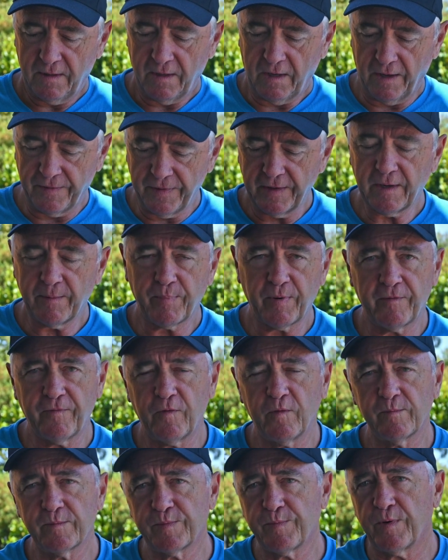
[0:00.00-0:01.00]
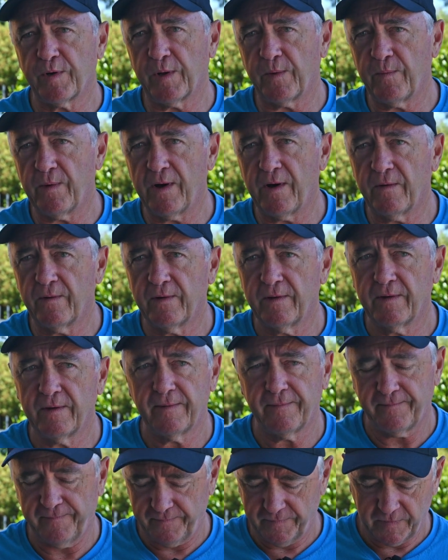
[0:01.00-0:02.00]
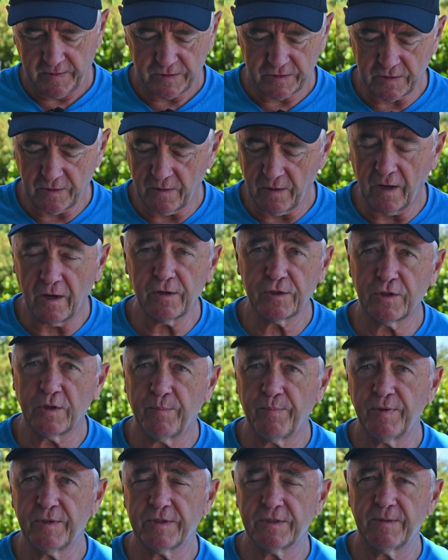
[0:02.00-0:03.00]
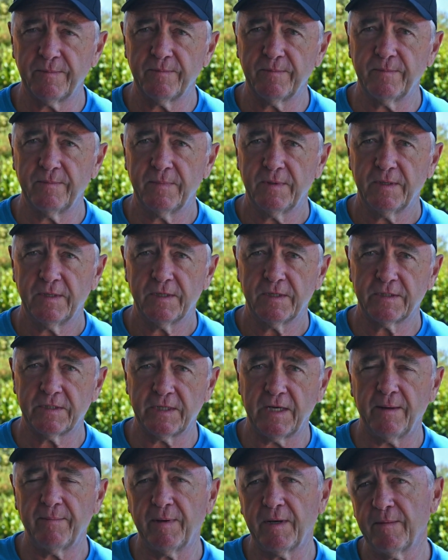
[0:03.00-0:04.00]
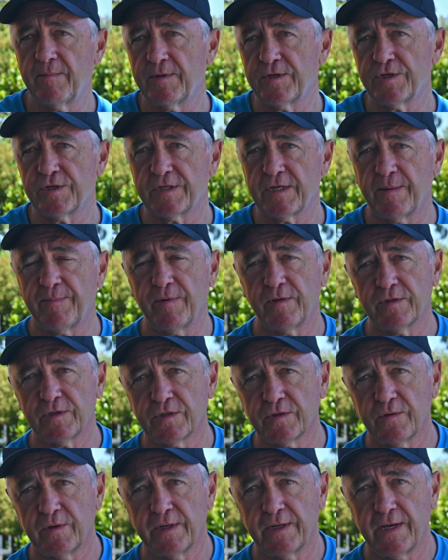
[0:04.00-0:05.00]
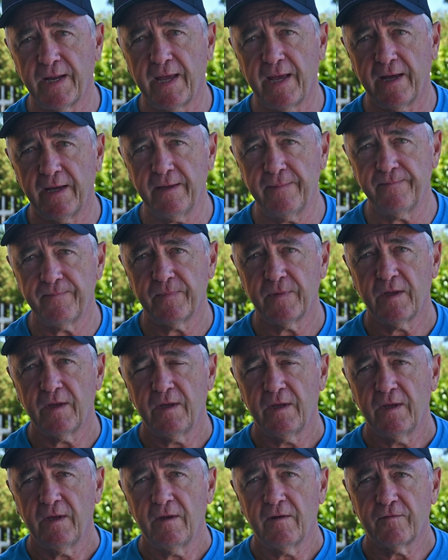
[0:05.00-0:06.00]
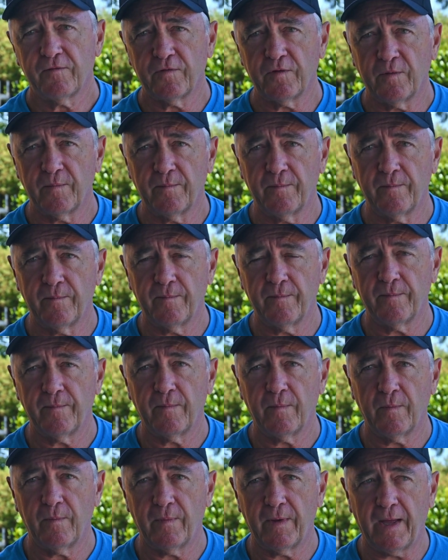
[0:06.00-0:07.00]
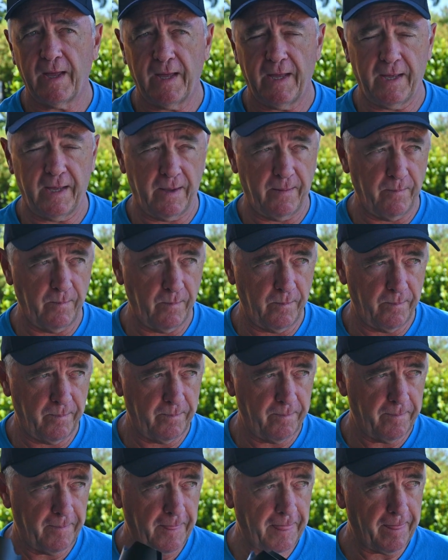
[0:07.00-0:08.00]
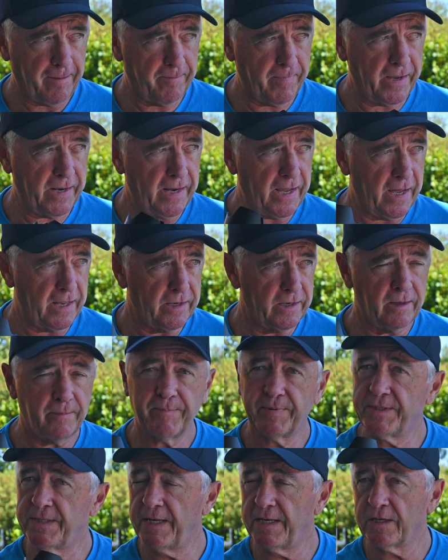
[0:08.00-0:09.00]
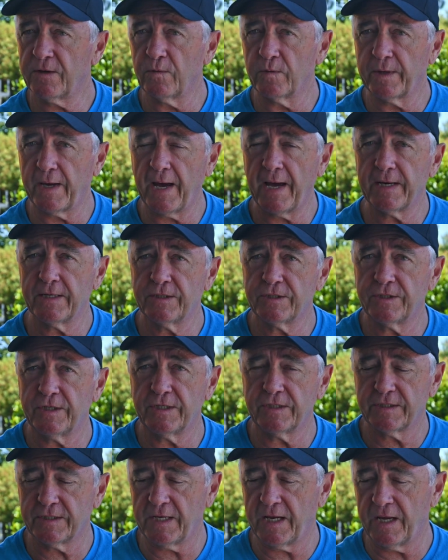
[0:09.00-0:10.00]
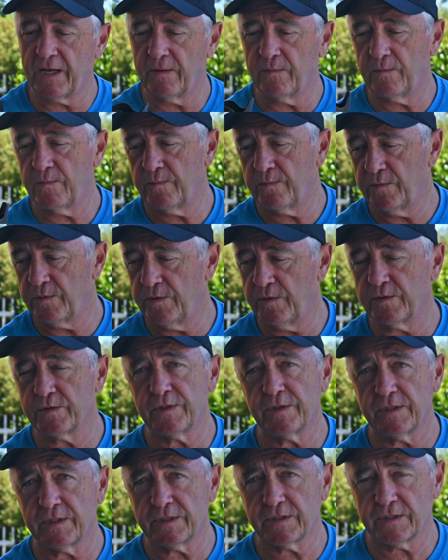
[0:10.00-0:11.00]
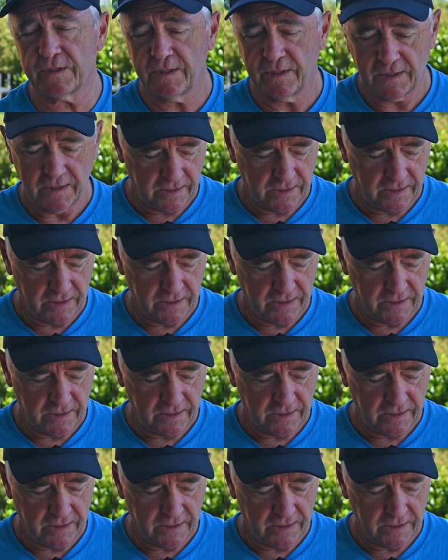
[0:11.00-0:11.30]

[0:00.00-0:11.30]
I think it performs pretty well. So I shall put some sample images up on screen now from being out in the botanical gardens yesterday using this